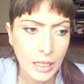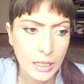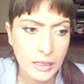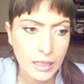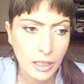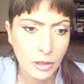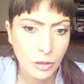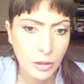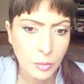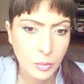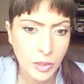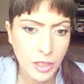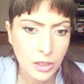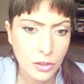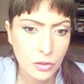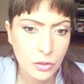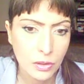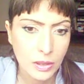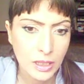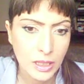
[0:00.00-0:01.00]
They will be
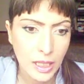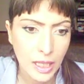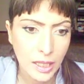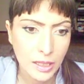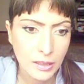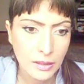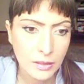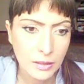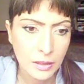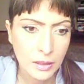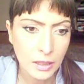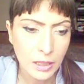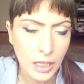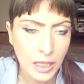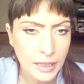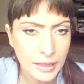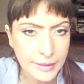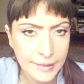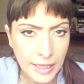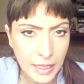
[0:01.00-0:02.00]
together
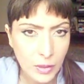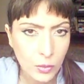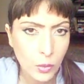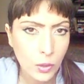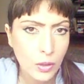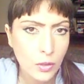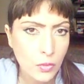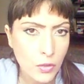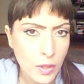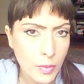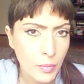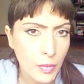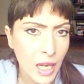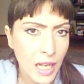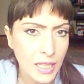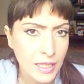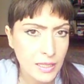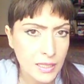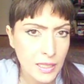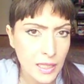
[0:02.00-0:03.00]
and they will
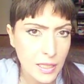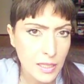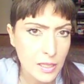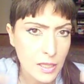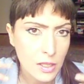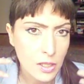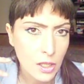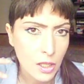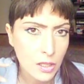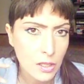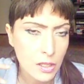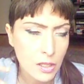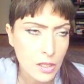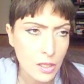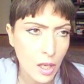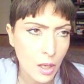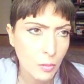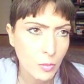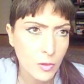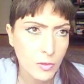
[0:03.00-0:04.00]
remind us on
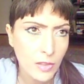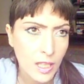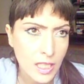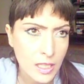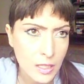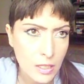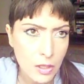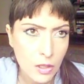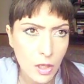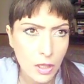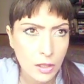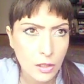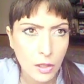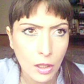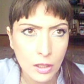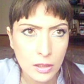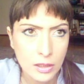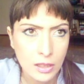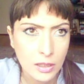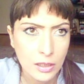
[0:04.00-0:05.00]
some events going
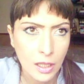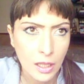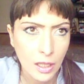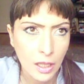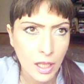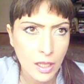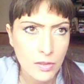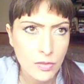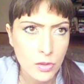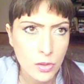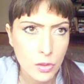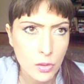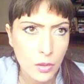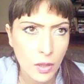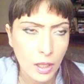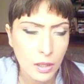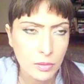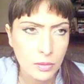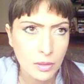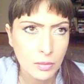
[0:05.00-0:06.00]
on in our lives
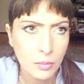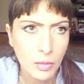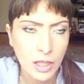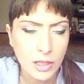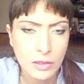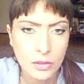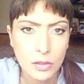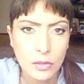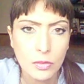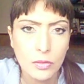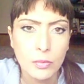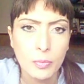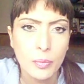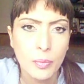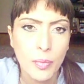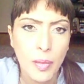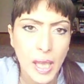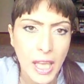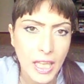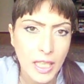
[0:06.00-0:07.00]
throughout the month of
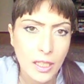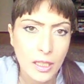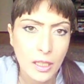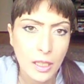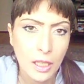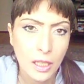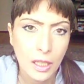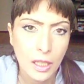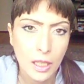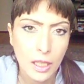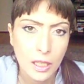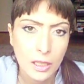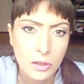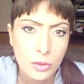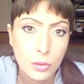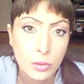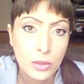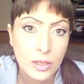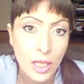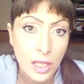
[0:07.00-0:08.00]
May
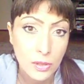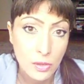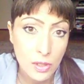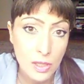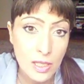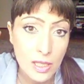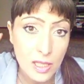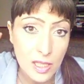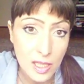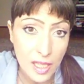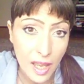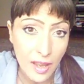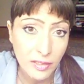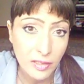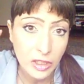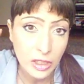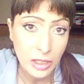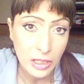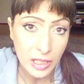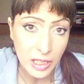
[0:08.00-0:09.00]

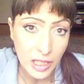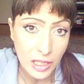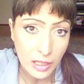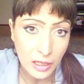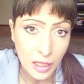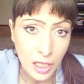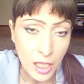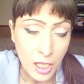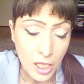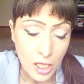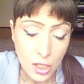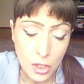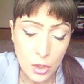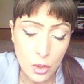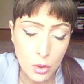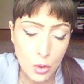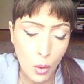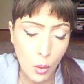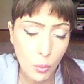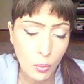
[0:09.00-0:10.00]
2017.
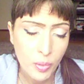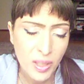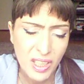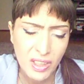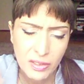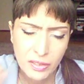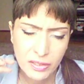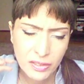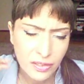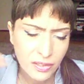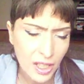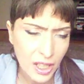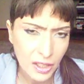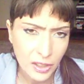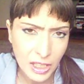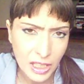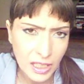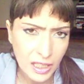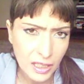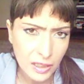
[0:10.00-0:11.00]
So be
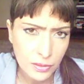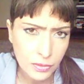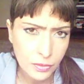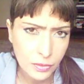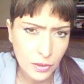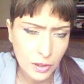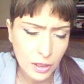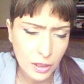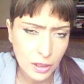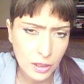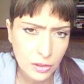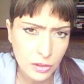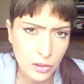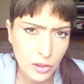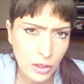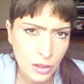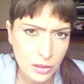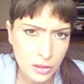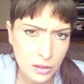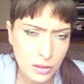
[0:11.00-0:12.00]
very careful,
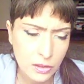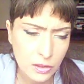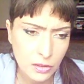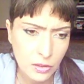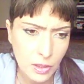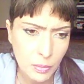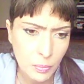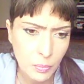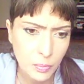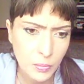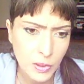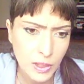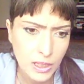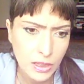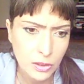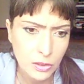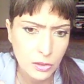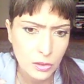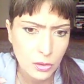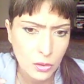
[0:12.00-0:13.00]
don't
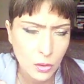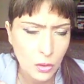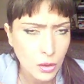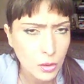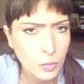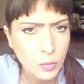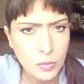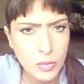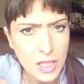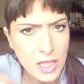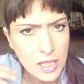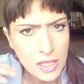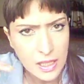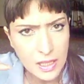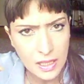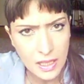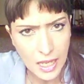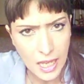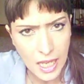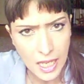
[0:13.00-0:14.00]
repeat your
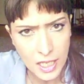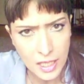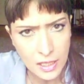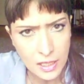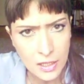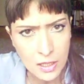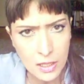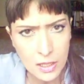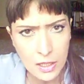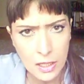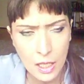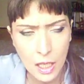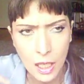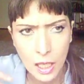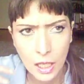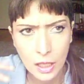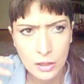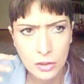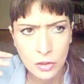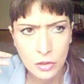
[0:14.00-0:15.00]
mistakes,
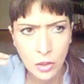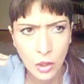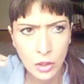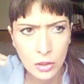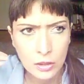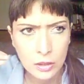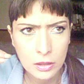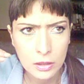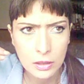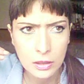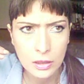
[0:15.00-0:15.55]
don't